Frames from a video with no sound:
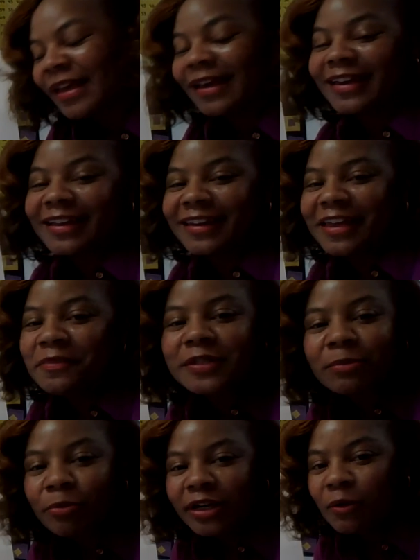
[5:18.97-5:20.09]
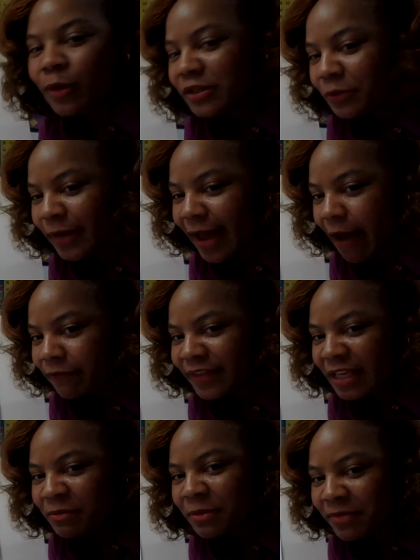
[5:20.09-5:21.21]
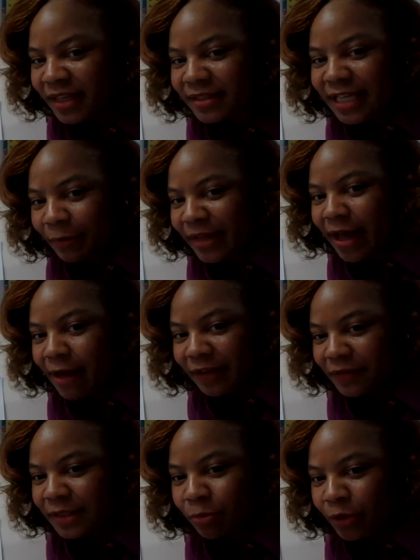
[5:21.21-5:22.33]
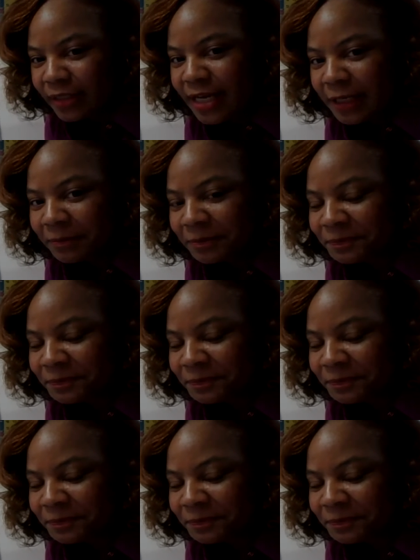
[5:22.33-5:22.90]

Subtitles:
And in the spring, what do we have? Name some things that we have in the springtime.